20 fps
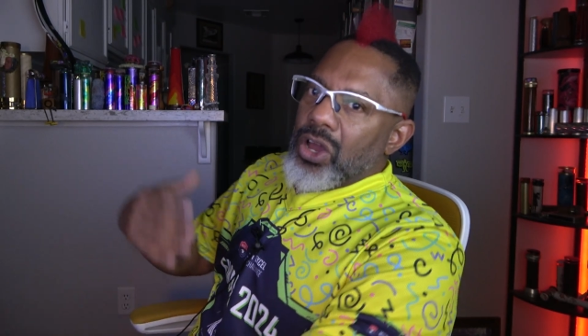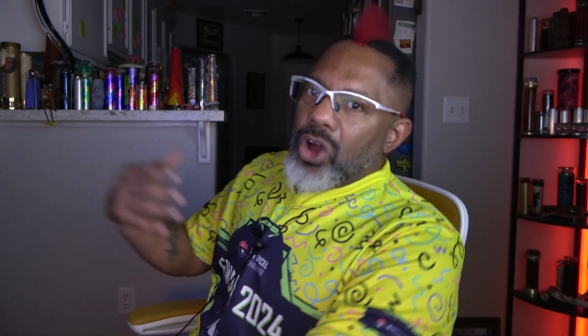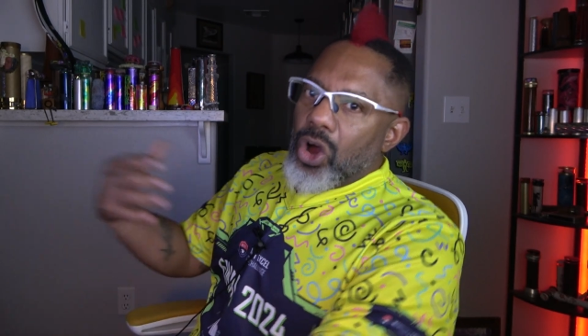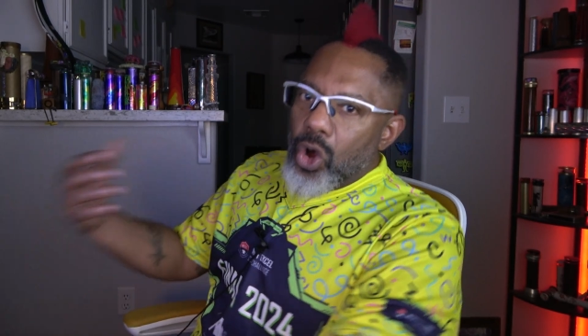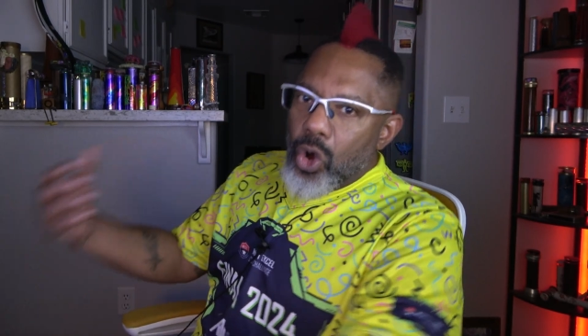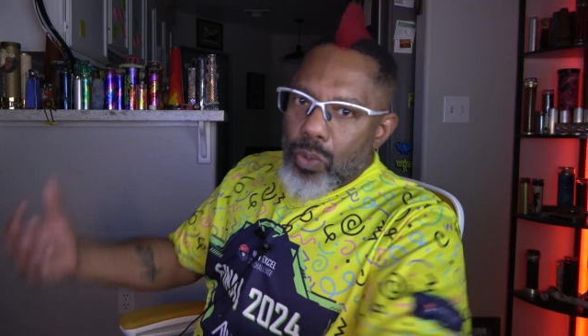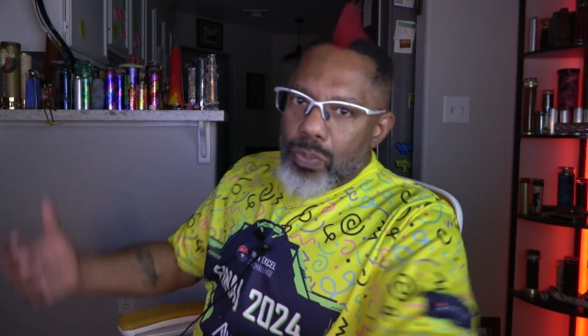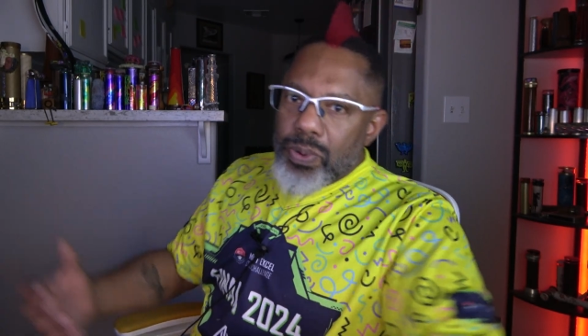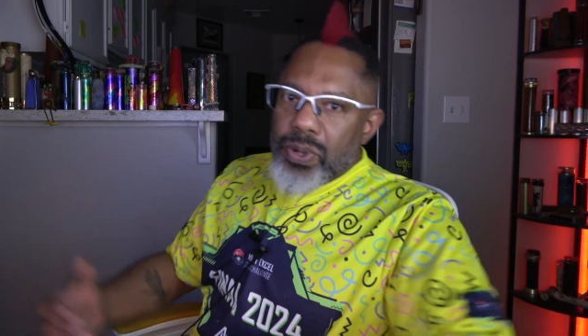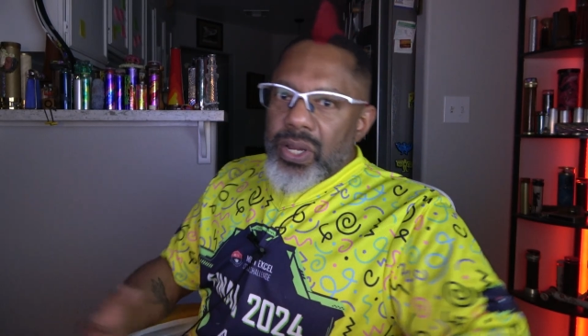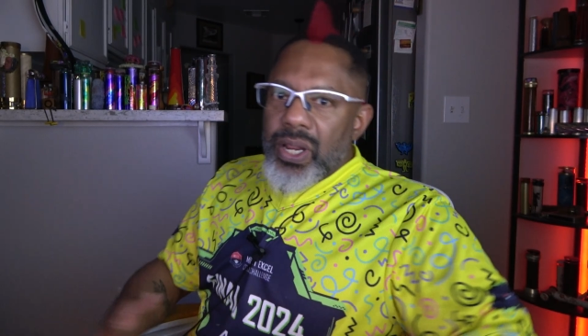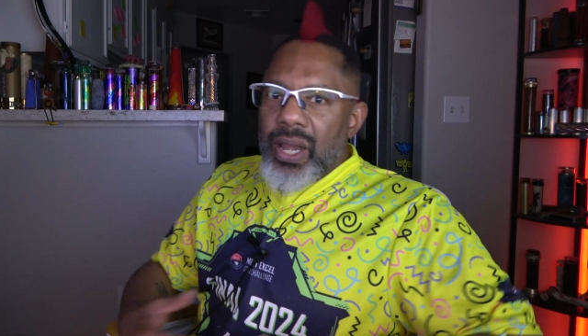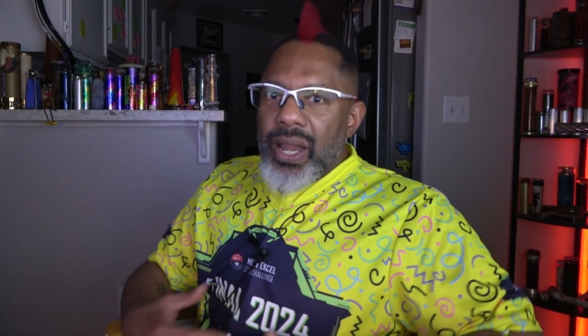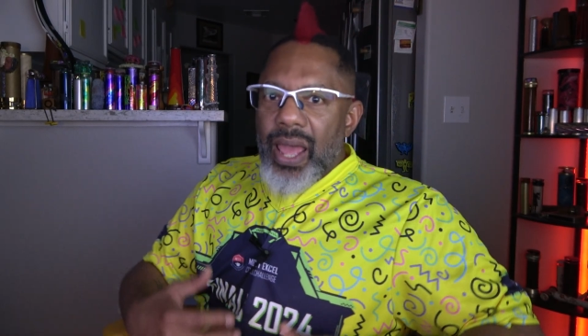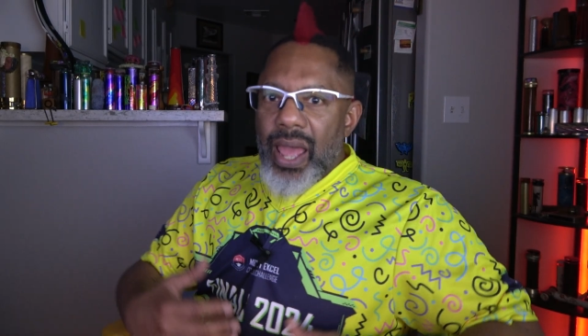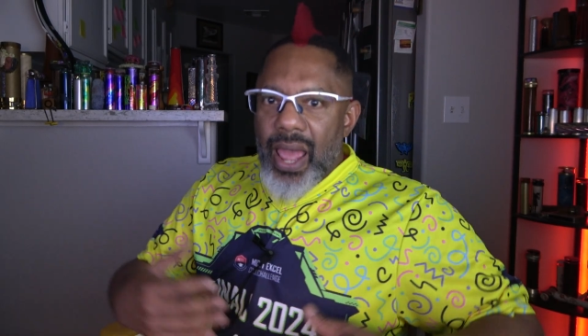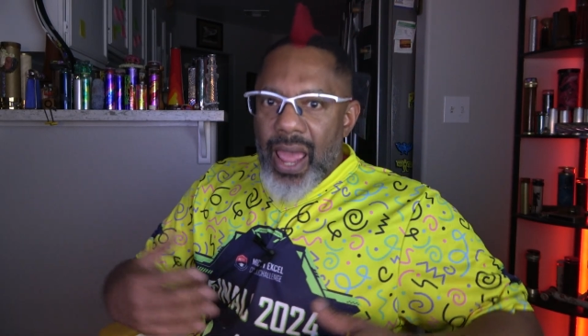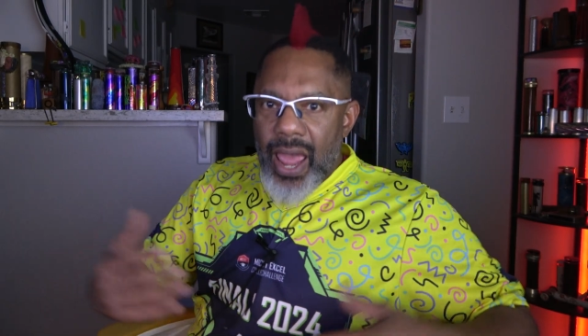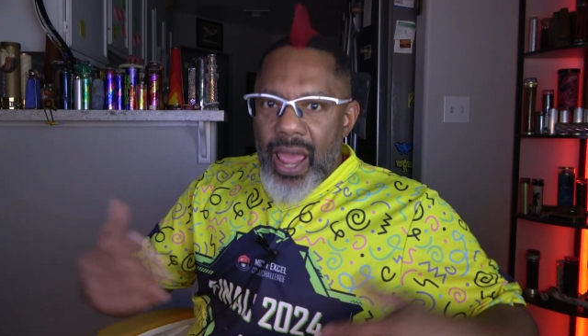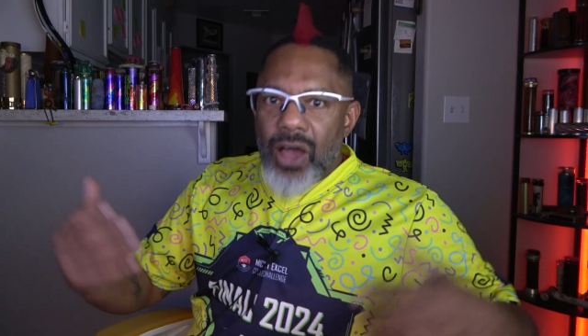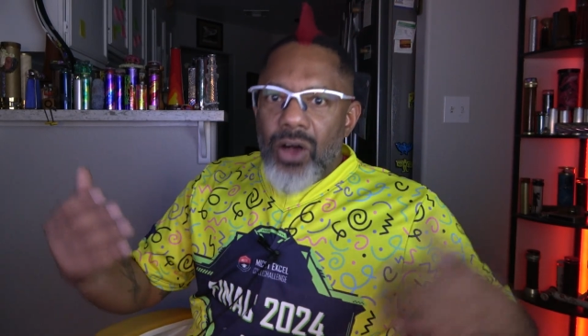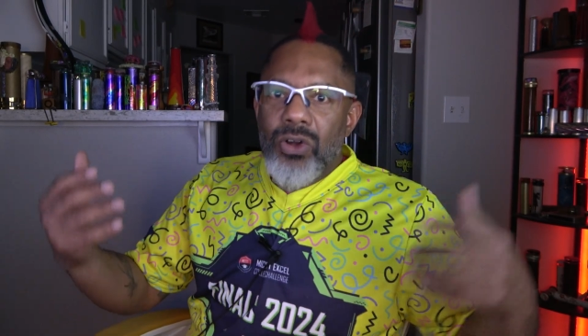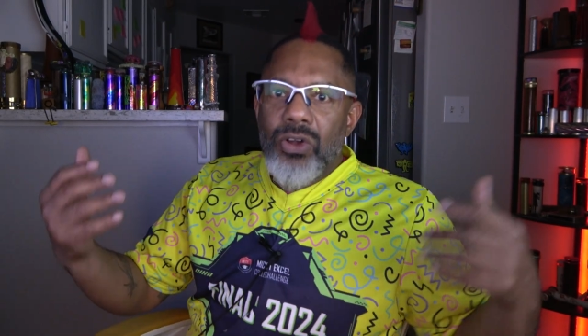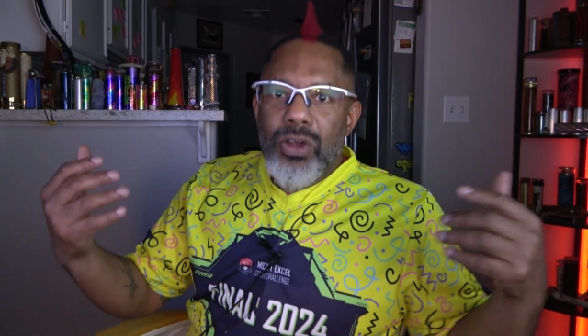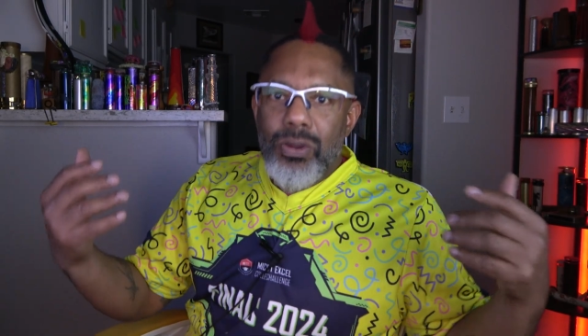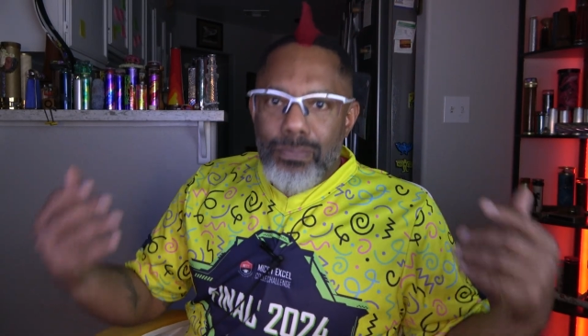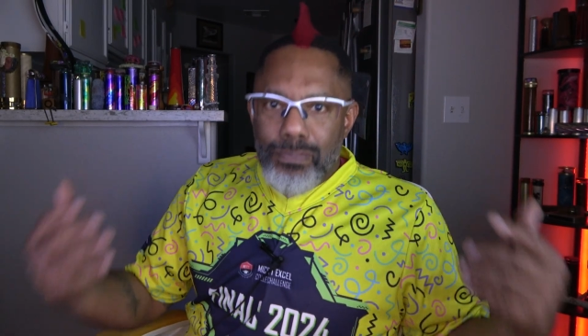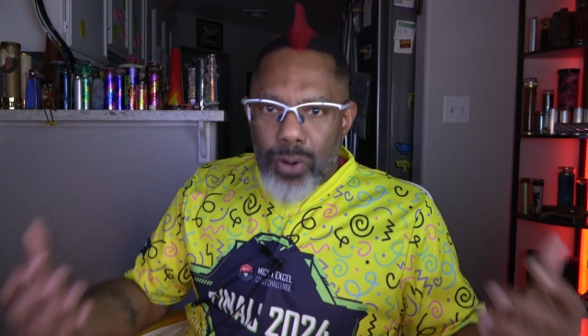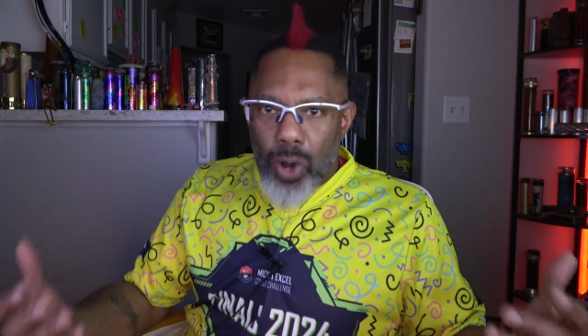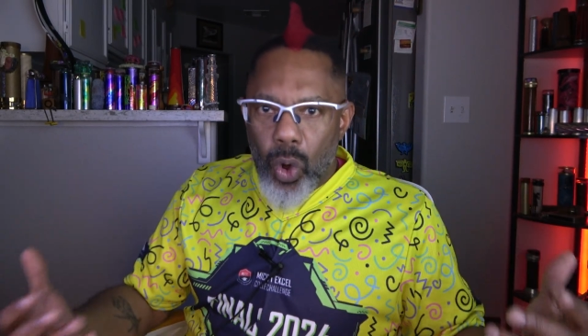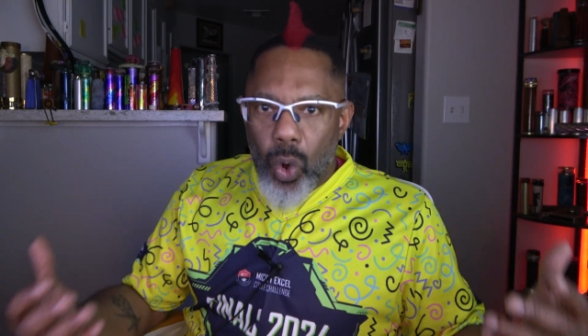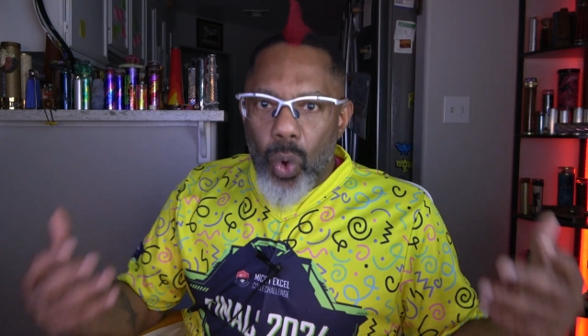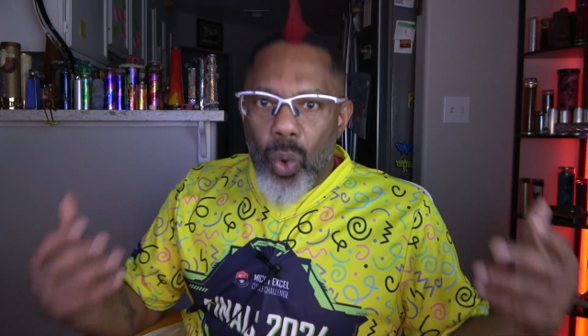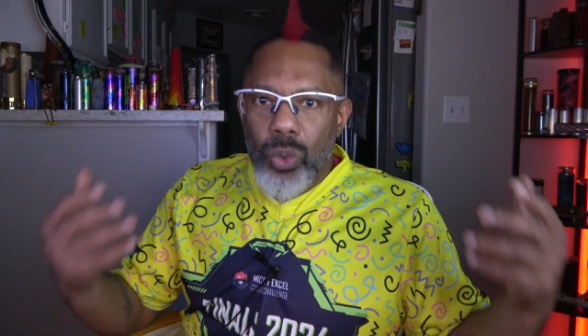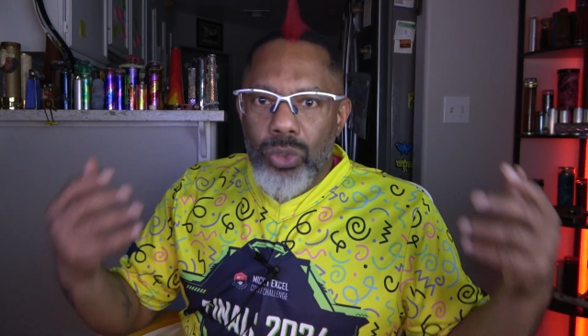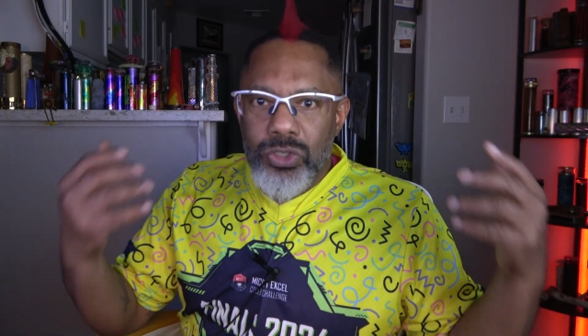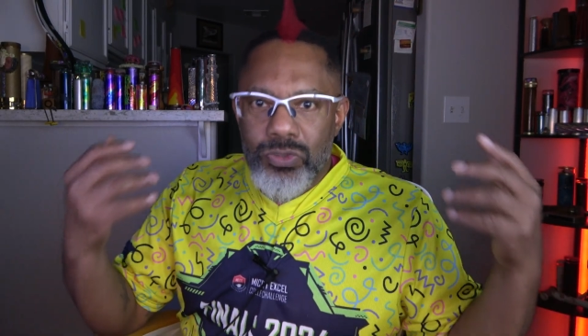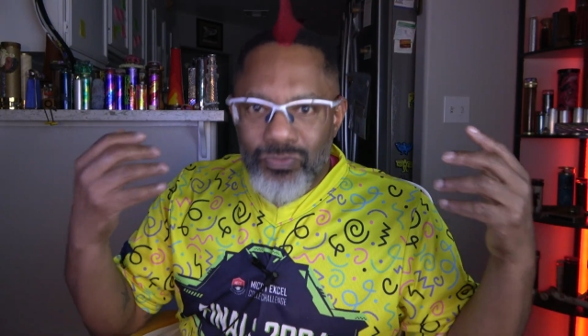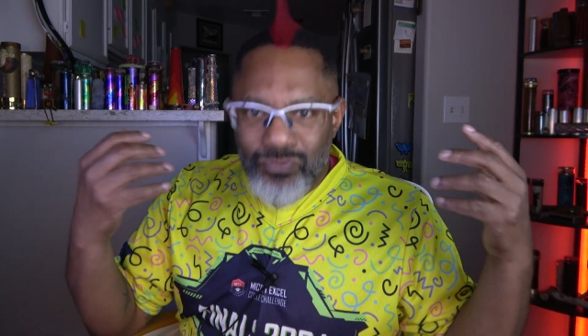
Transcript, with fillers: opening Al Capone's